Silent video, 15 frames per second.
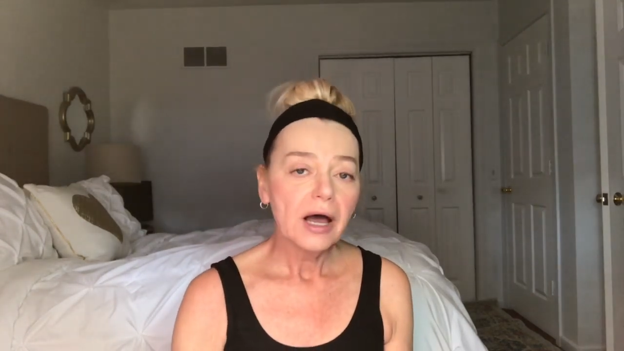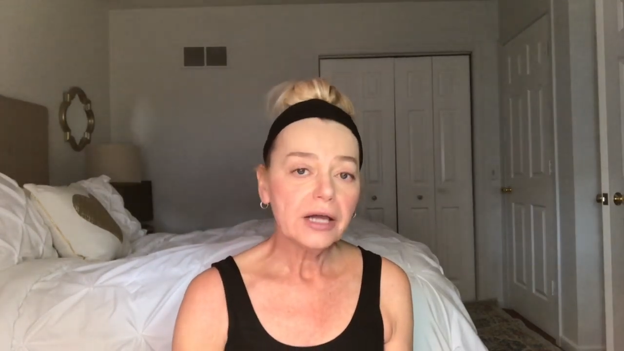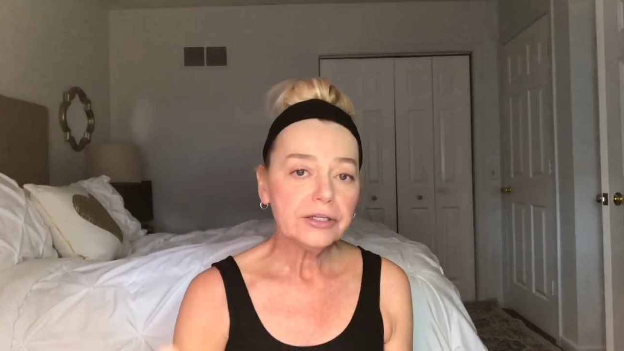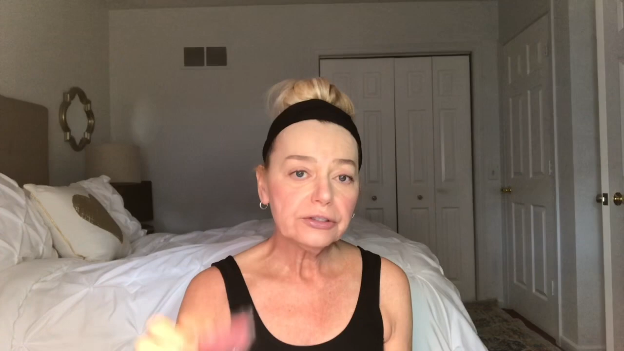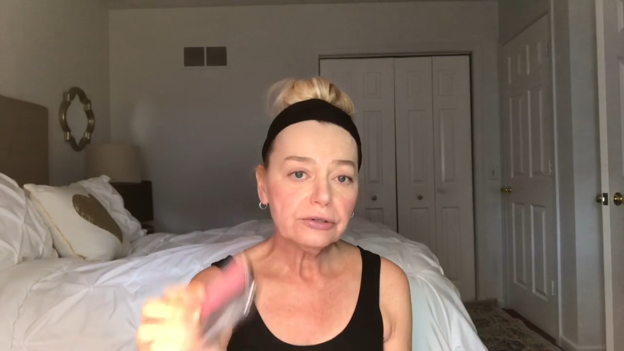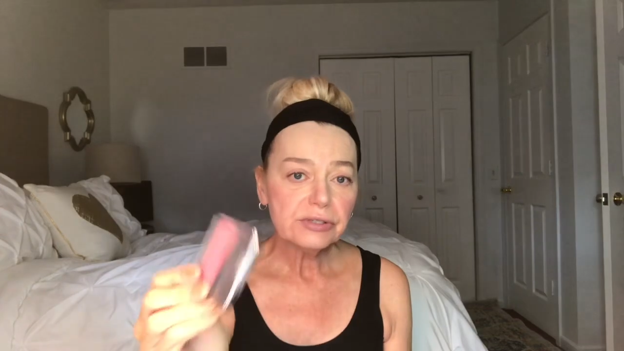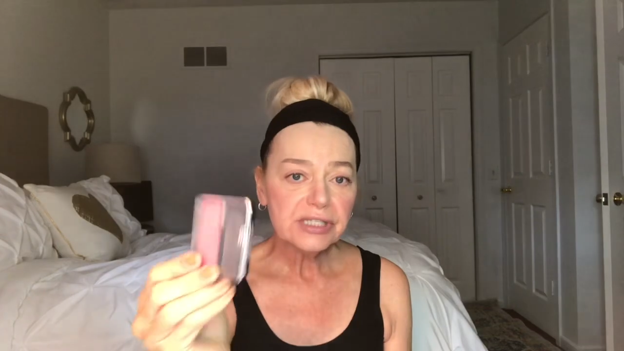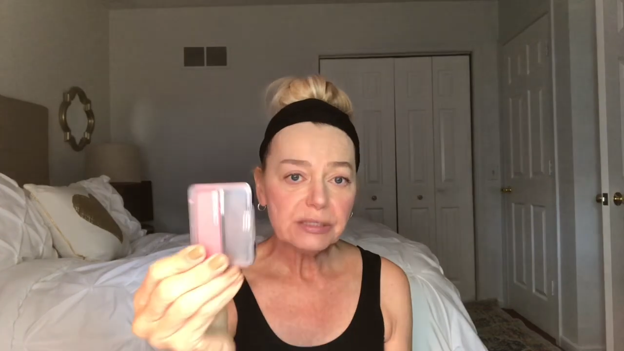I
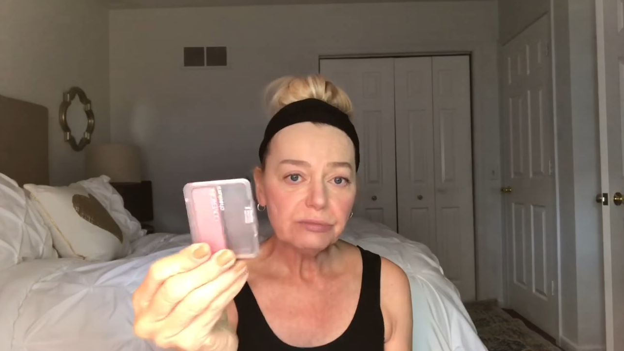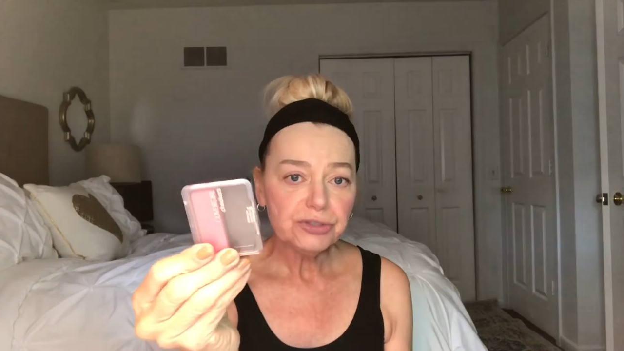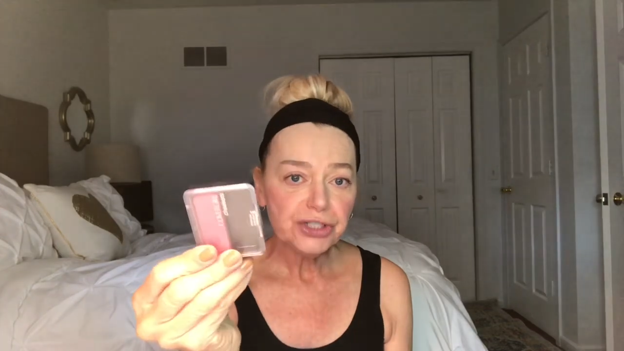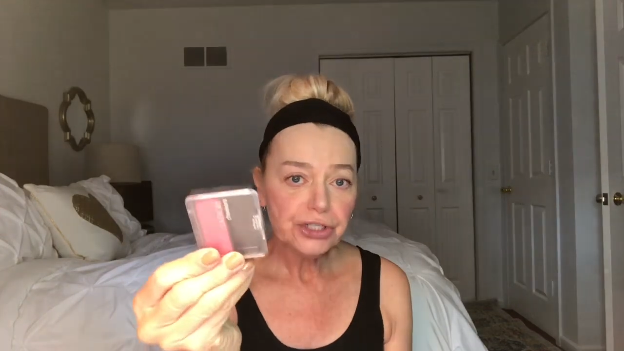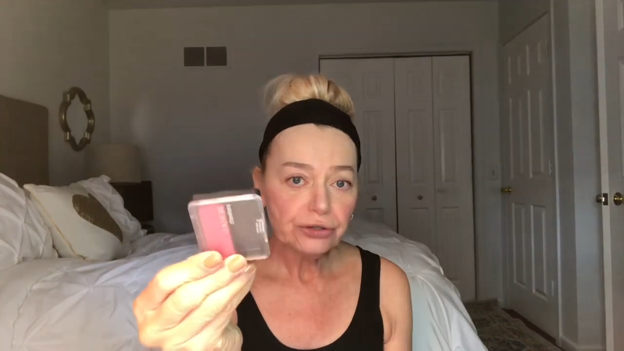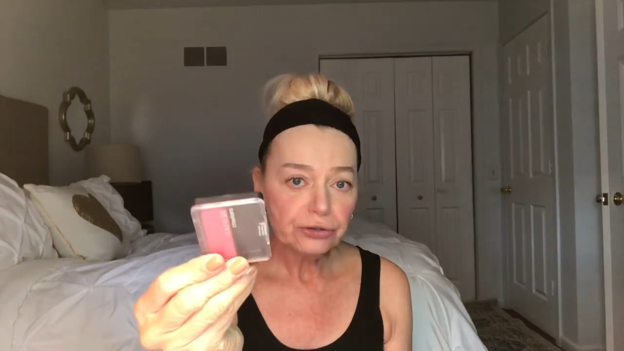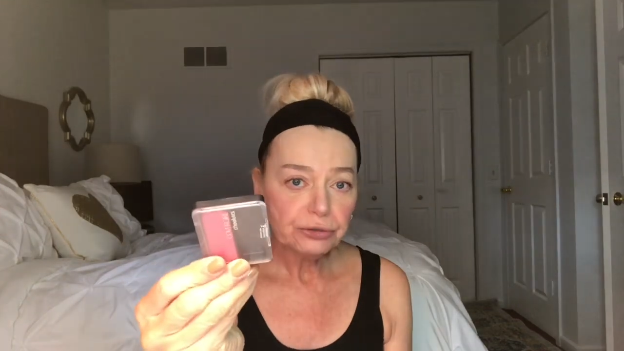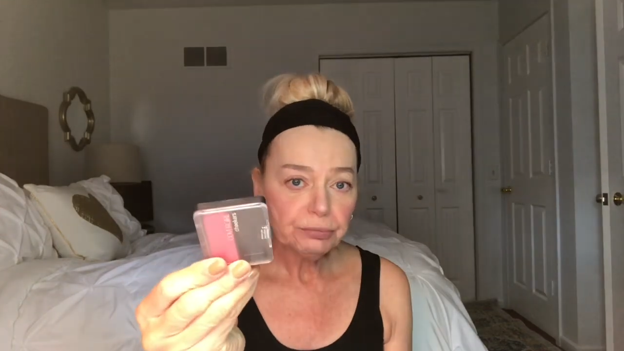used some
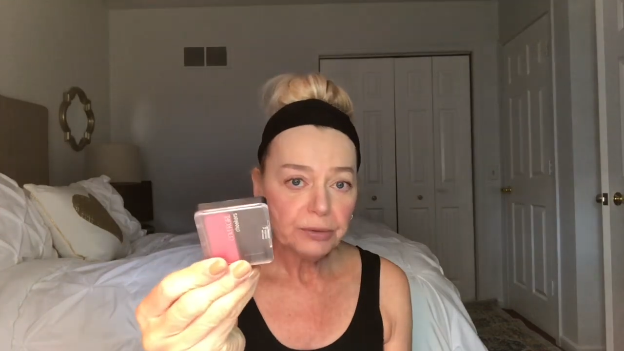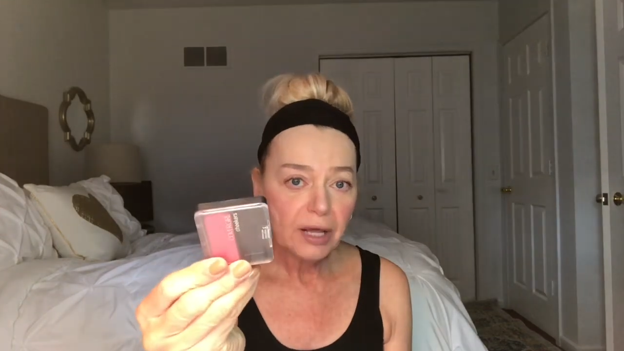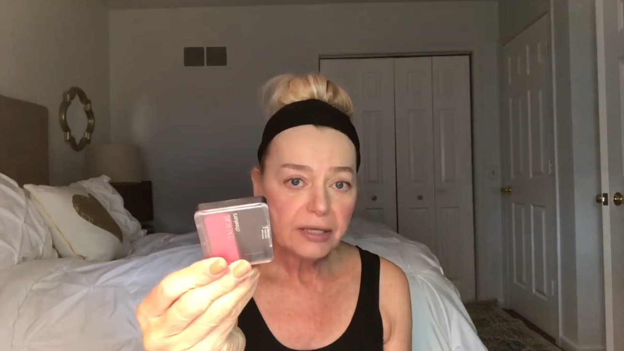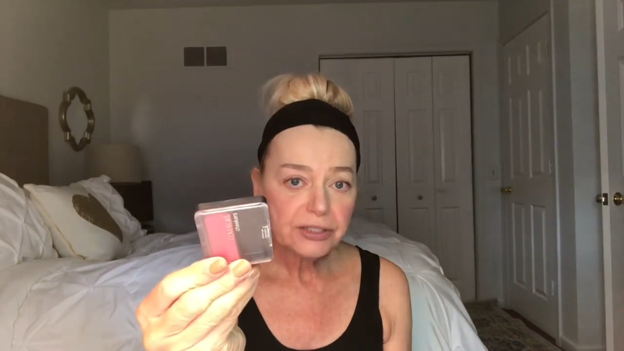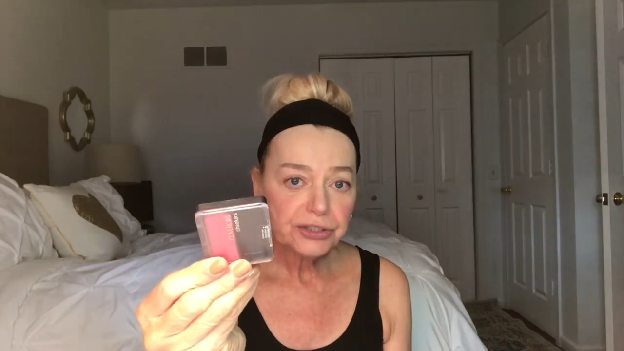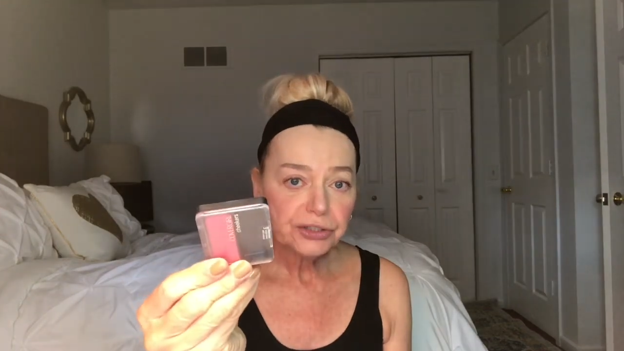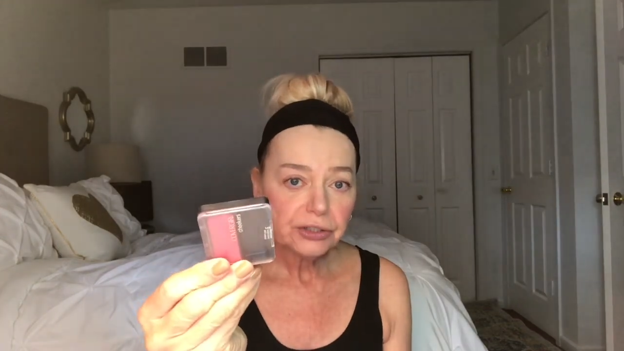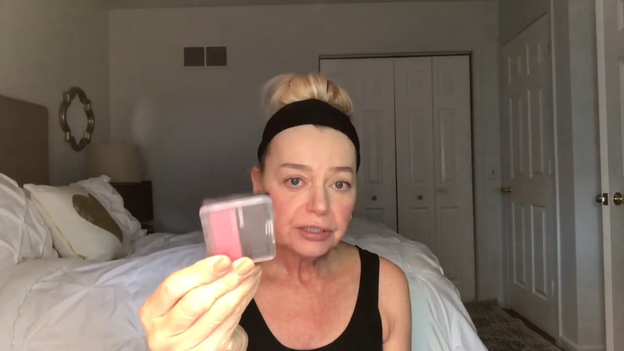Cheekers
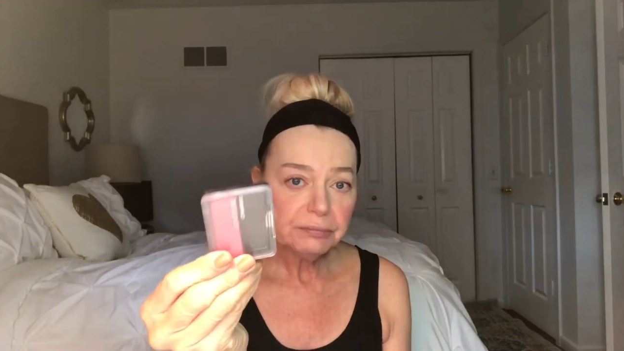Blush